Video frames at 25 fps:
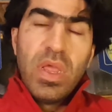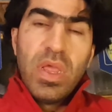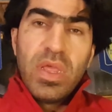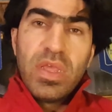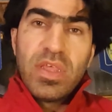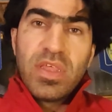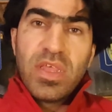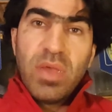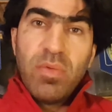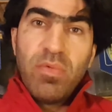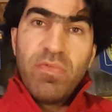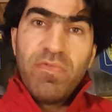
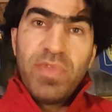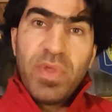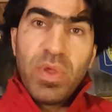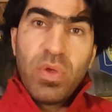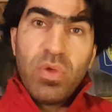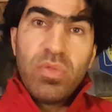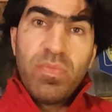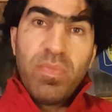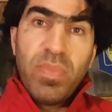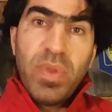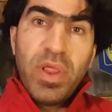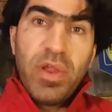some of the
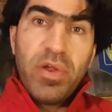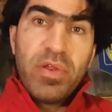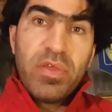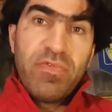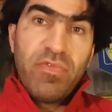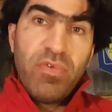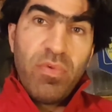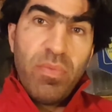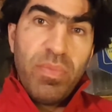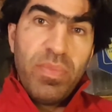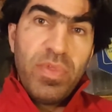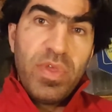good players
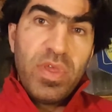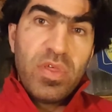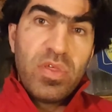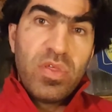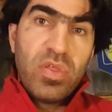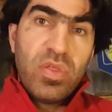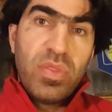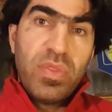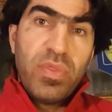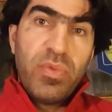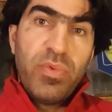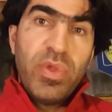from
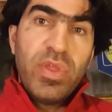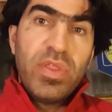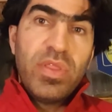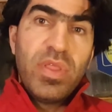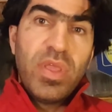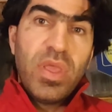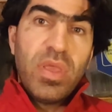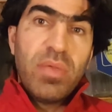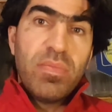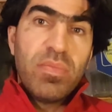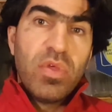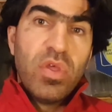these 3
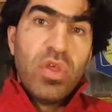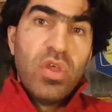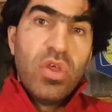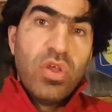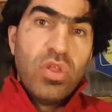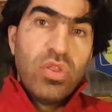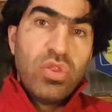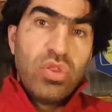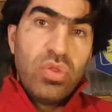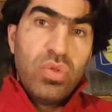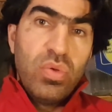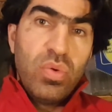teams
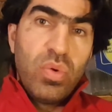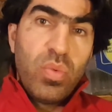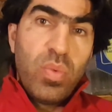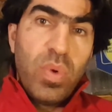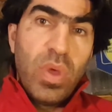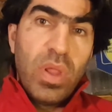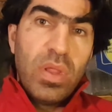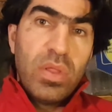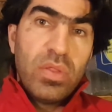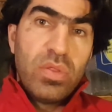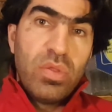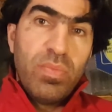to
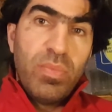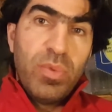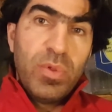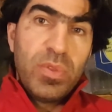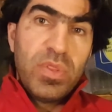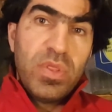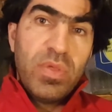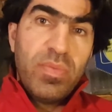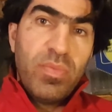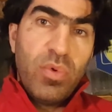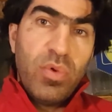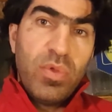put
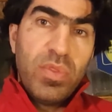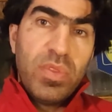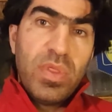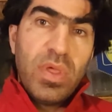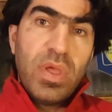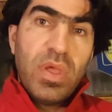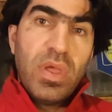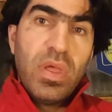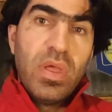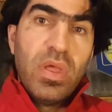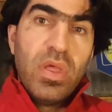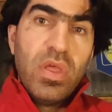them on
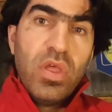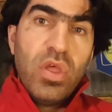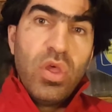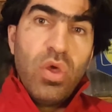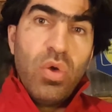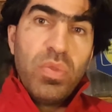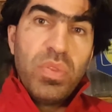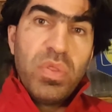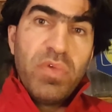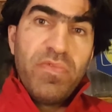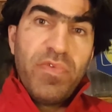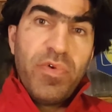
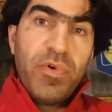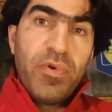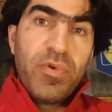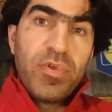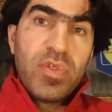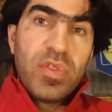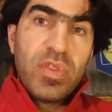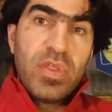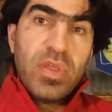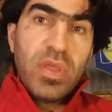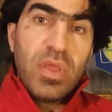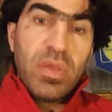the
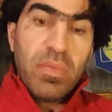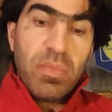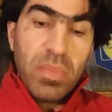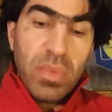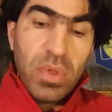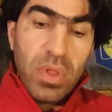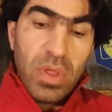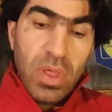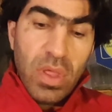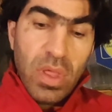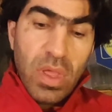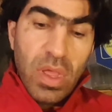first team.
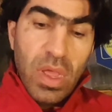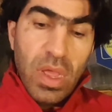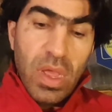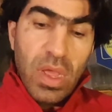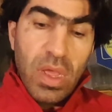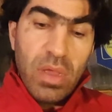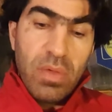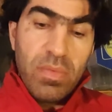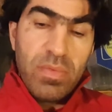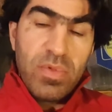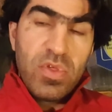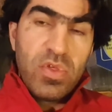
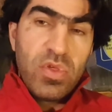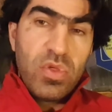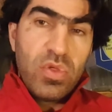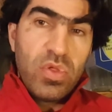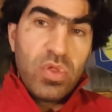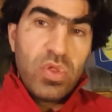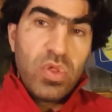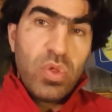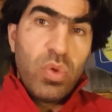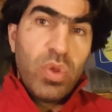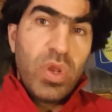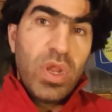
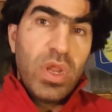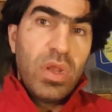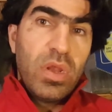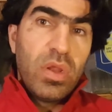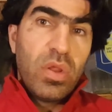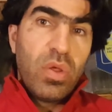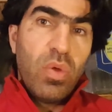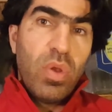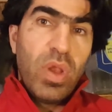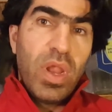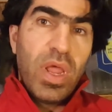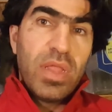Sunil
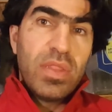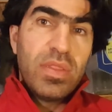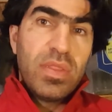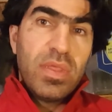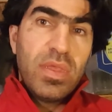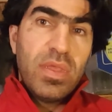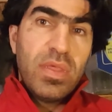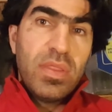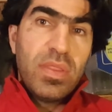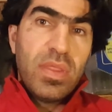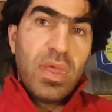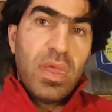
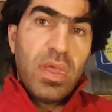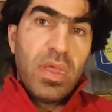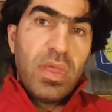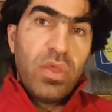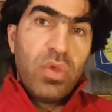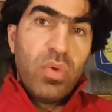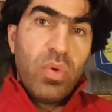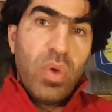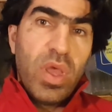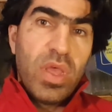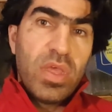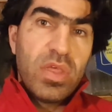Gulati, the
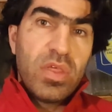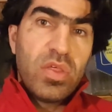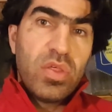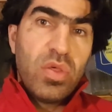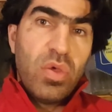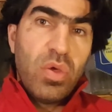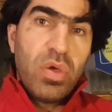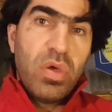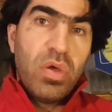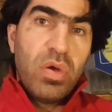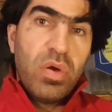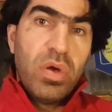US
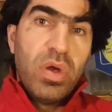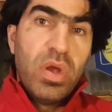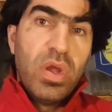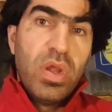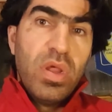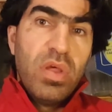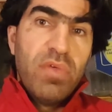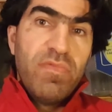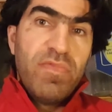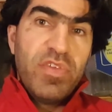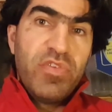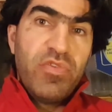Soccer
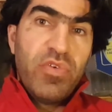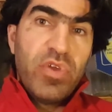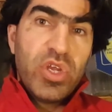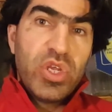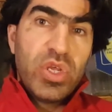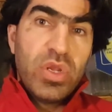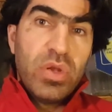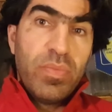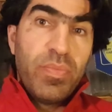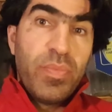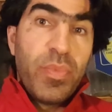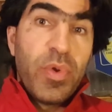
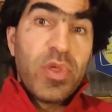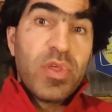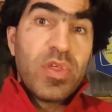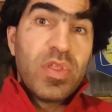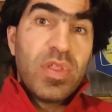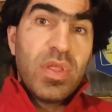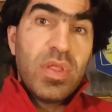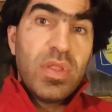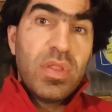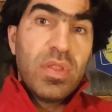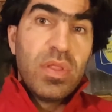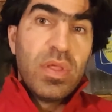Federation
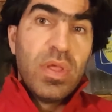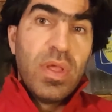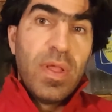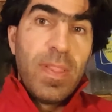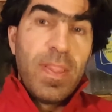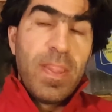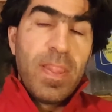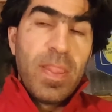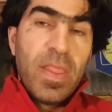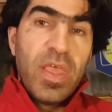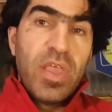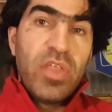president,
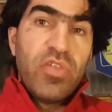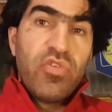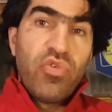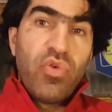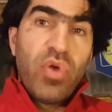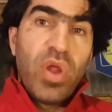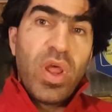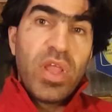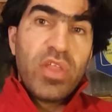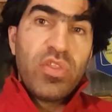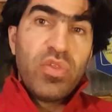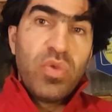he
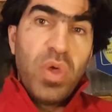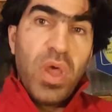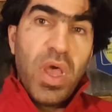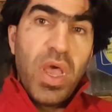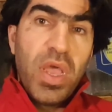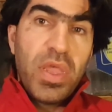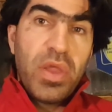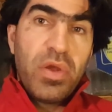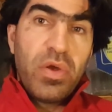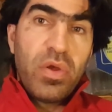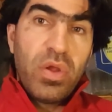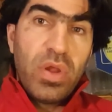tried to
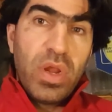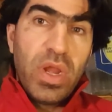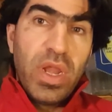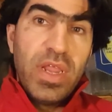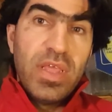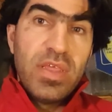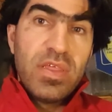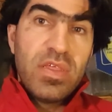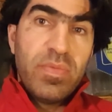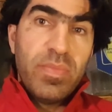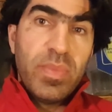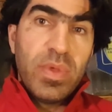hire
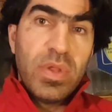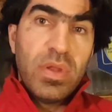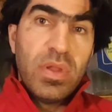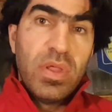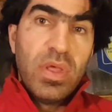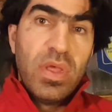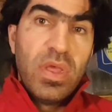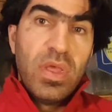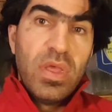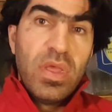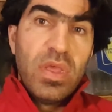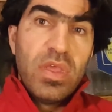Klinsmann
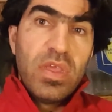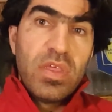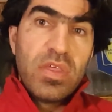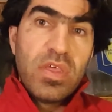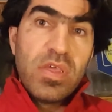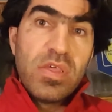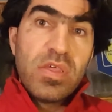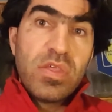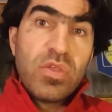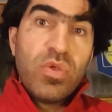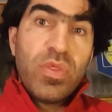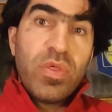
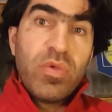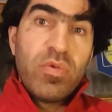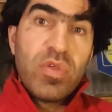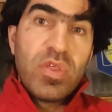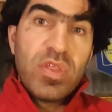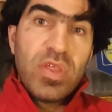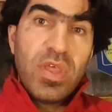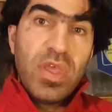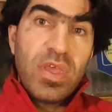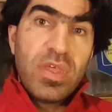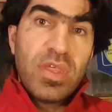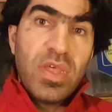since
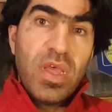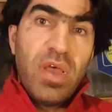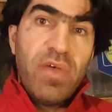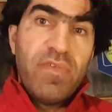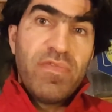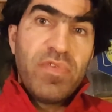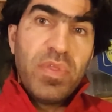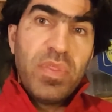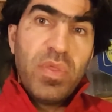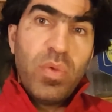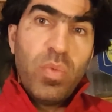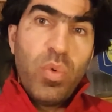2006
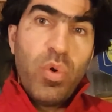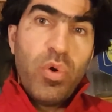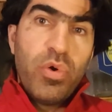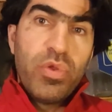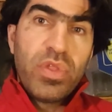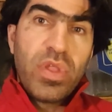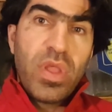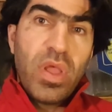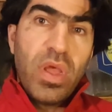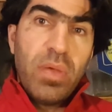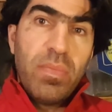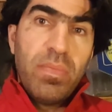after the World
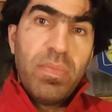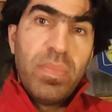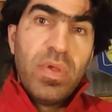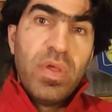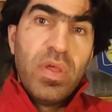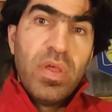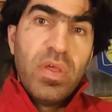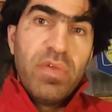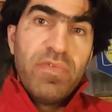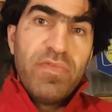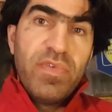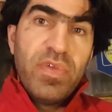Cup
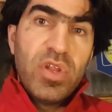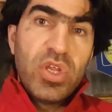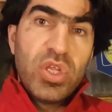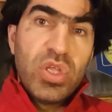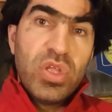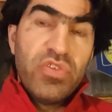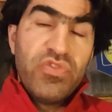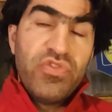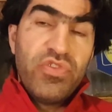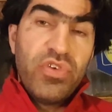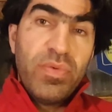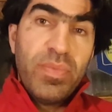finished
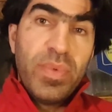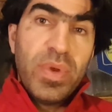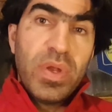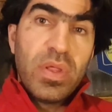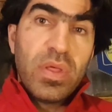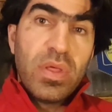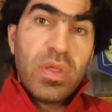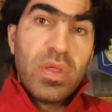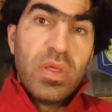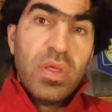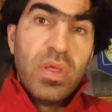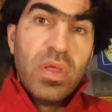in
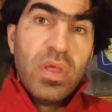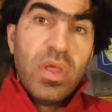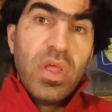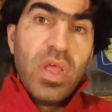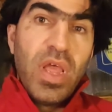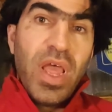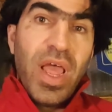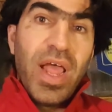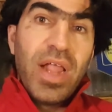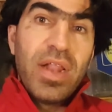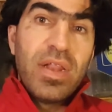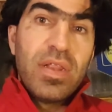Germany,
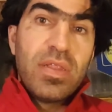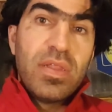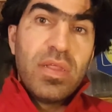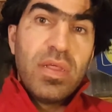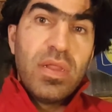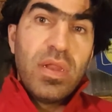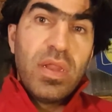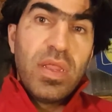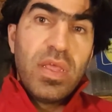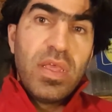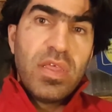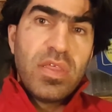
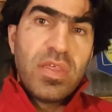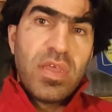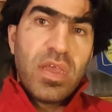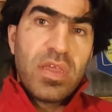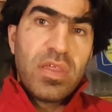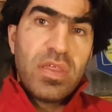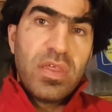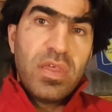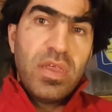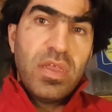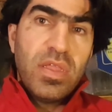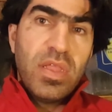until he
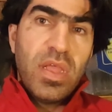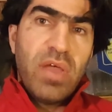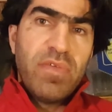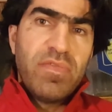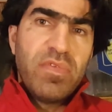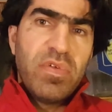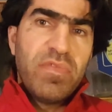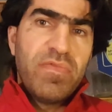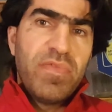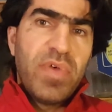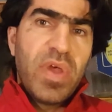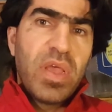succeeded
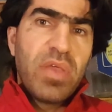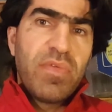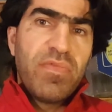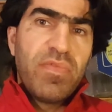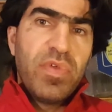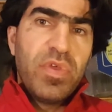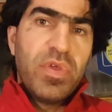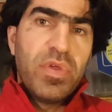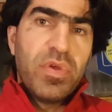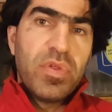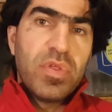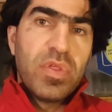after 5
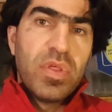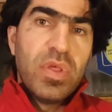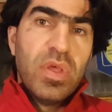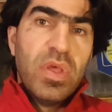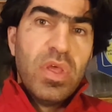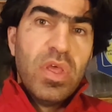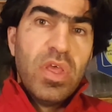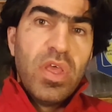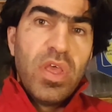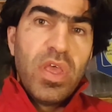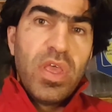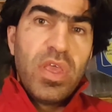years.
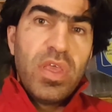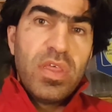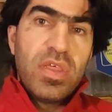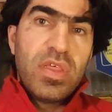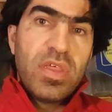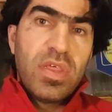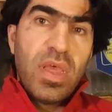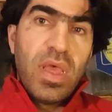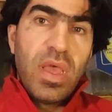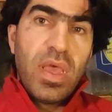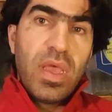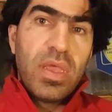He
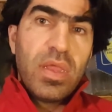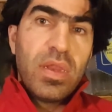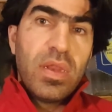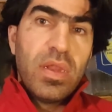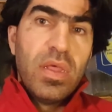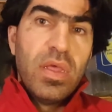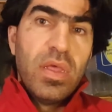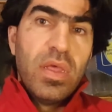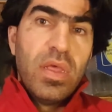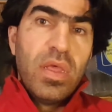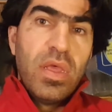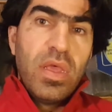
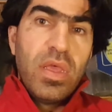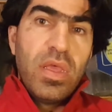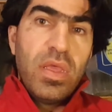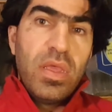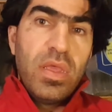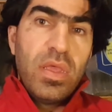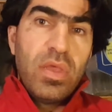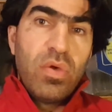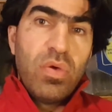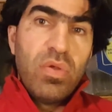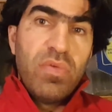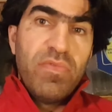
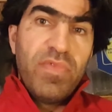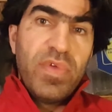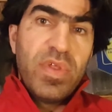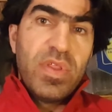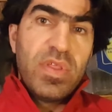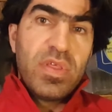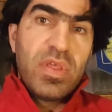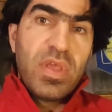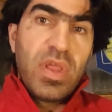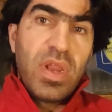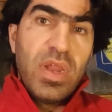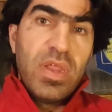
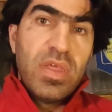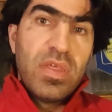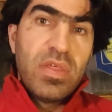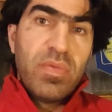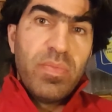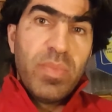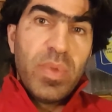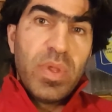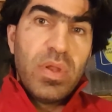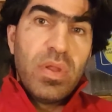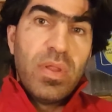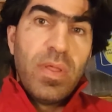convinced
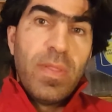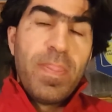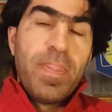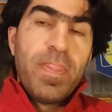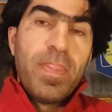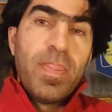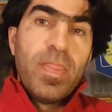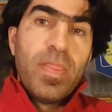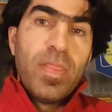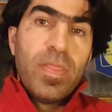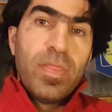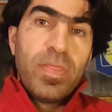Klinsmann
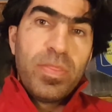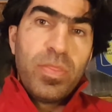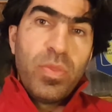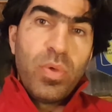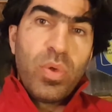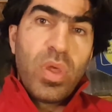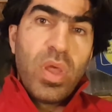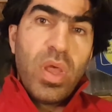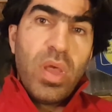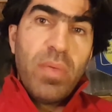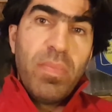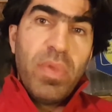to
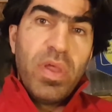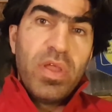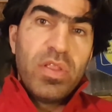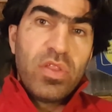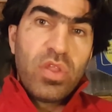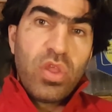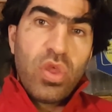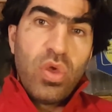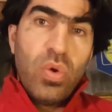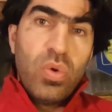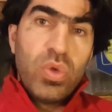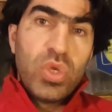come and
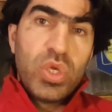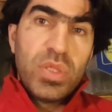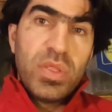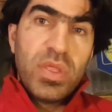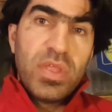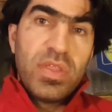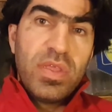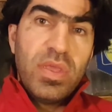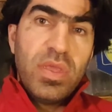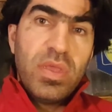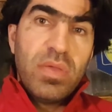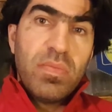coach the
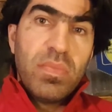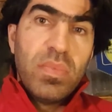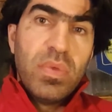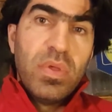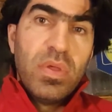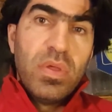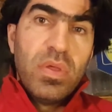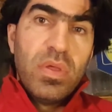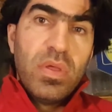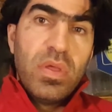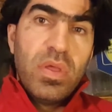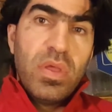team
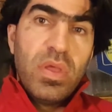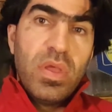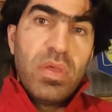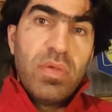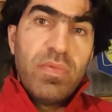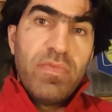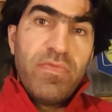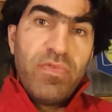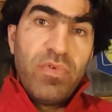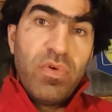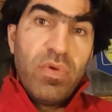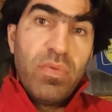
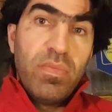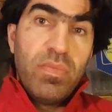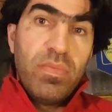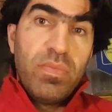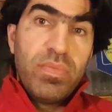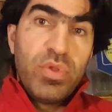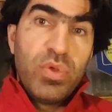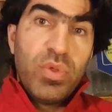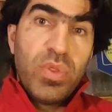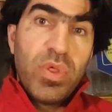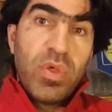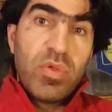from
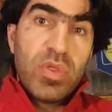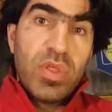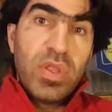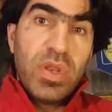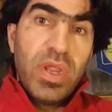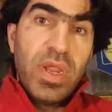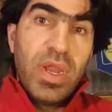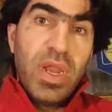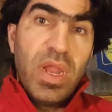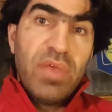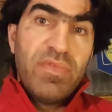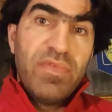
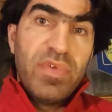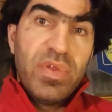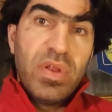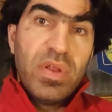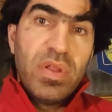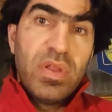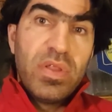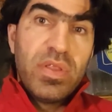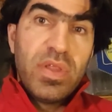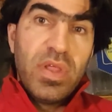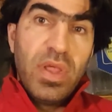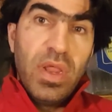2011
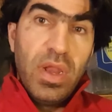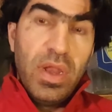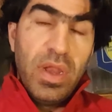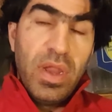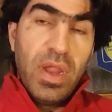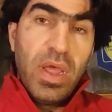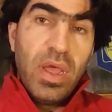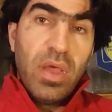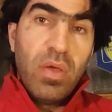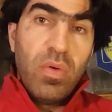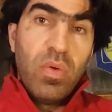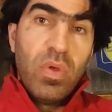till
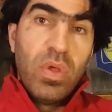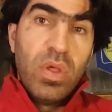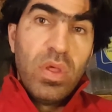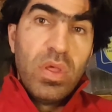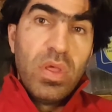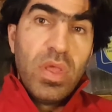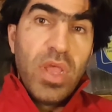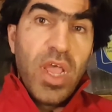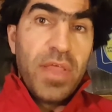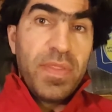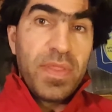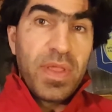now.
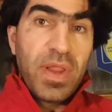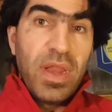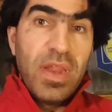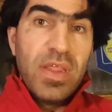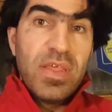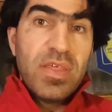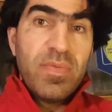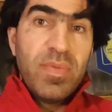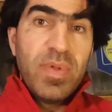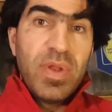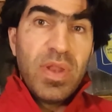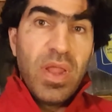And
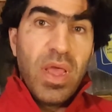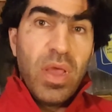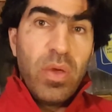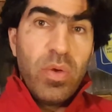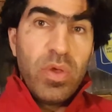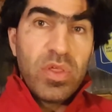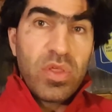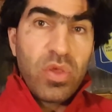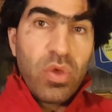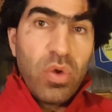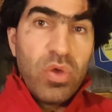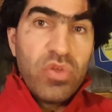Klinsmann now,
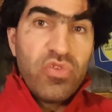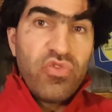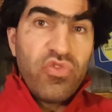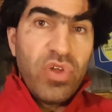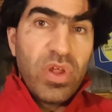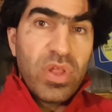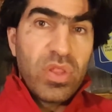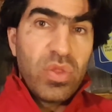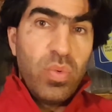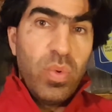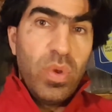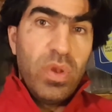his
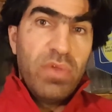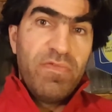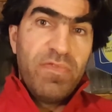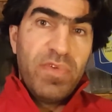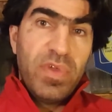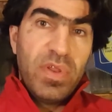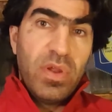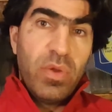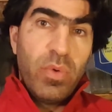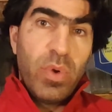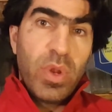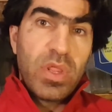contract will
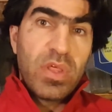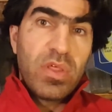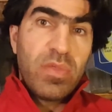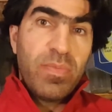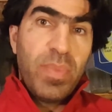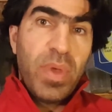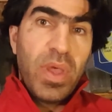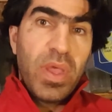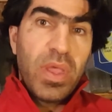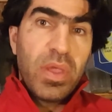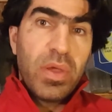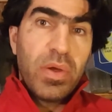
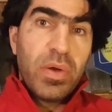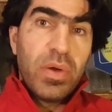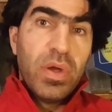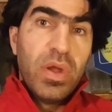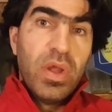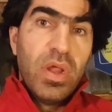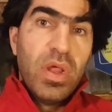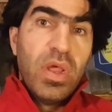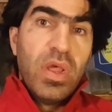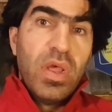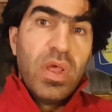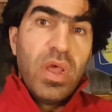expire
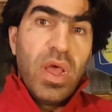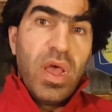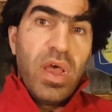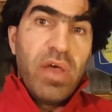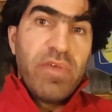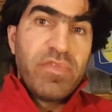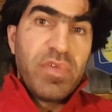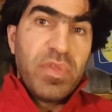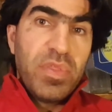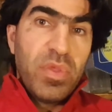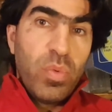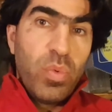
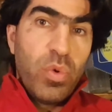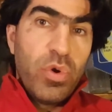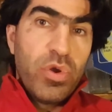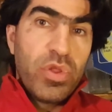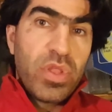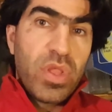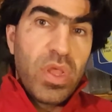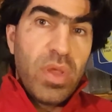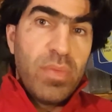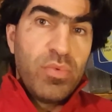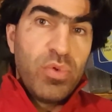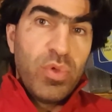after the World
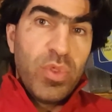Cup